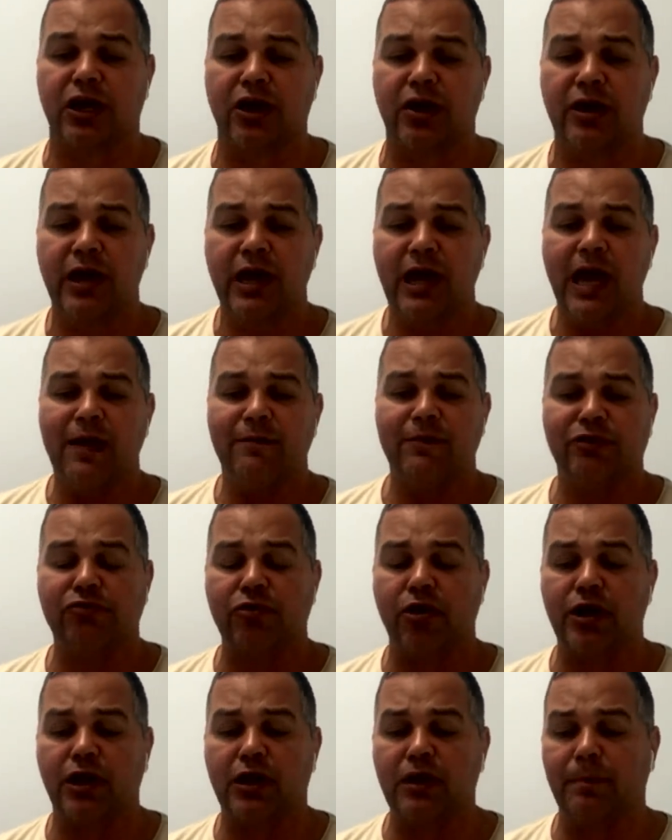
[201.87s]
So if we're
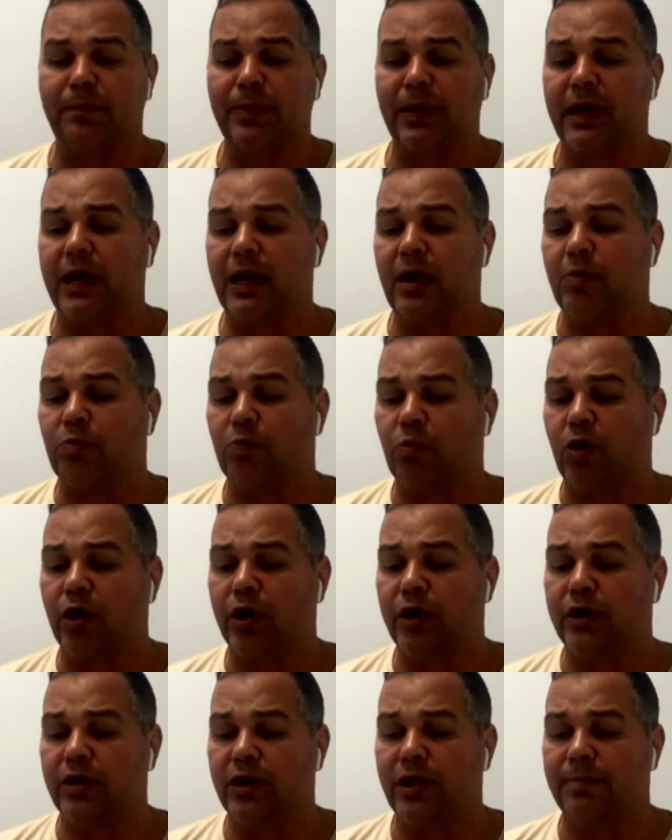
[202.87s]
trying to compare
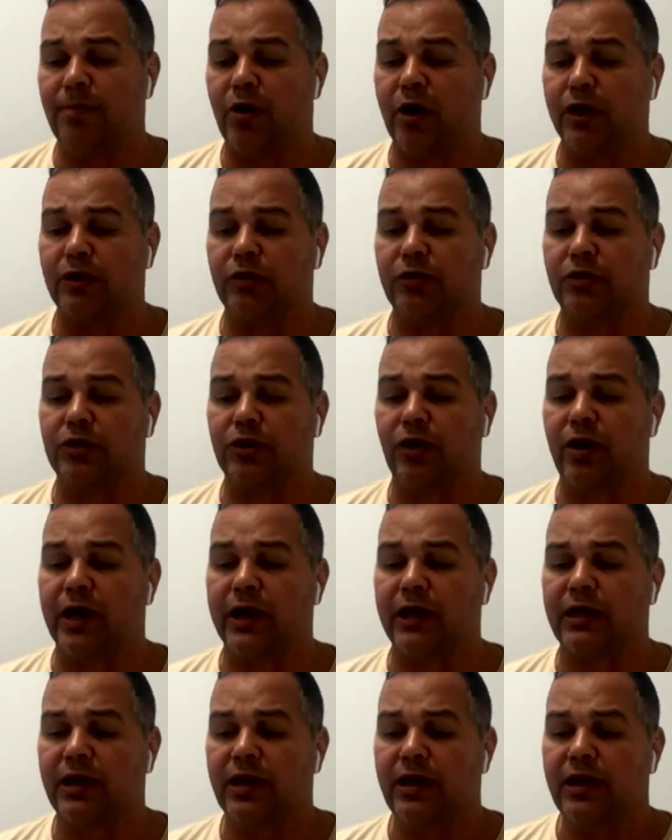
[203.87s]
what it might look
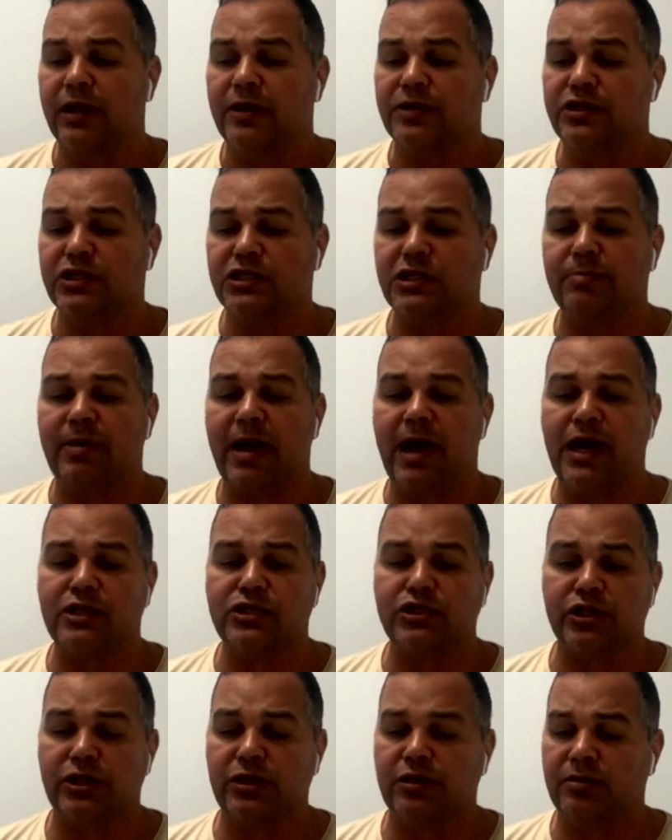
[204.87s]
like, just
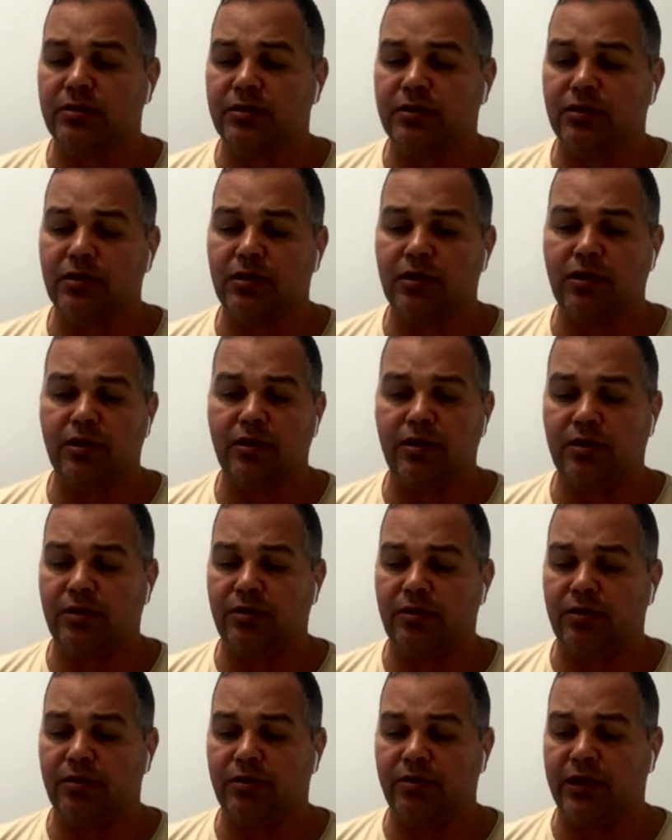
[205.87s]
imagine
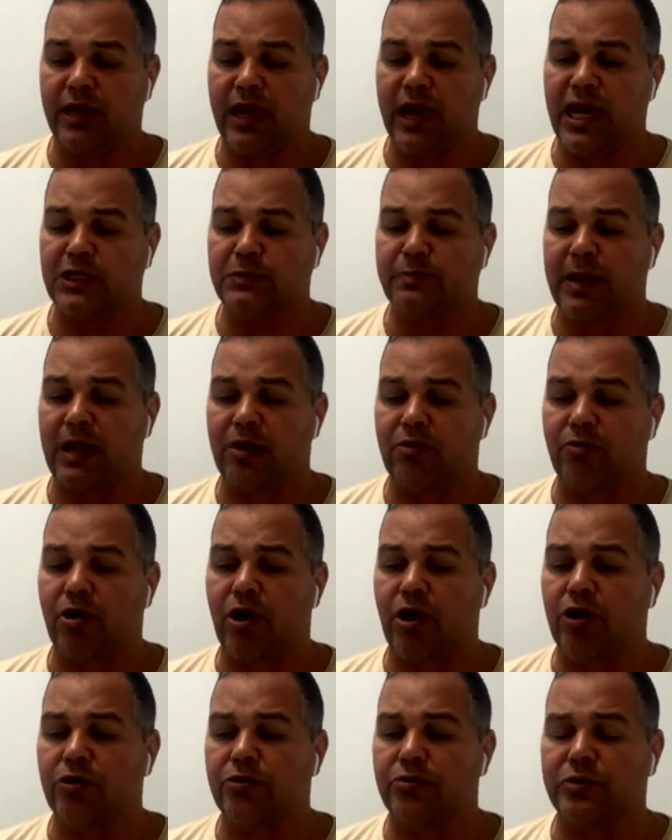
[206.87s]
the edge back
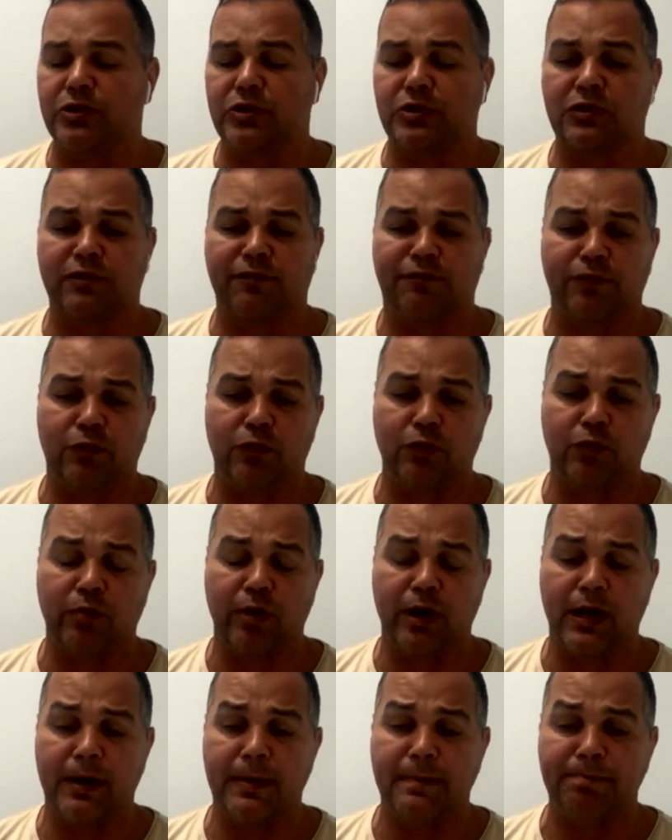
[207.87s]
rows
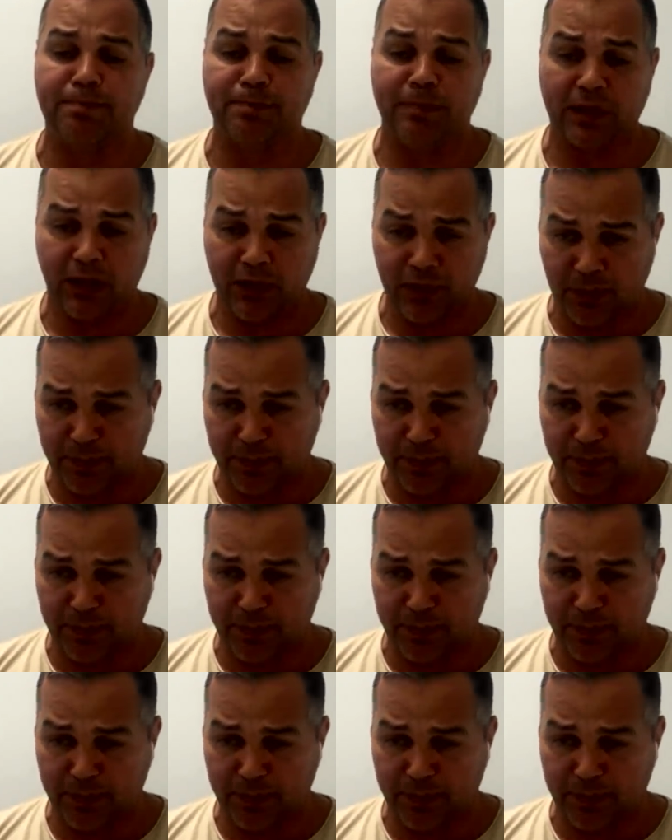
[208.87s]
for um,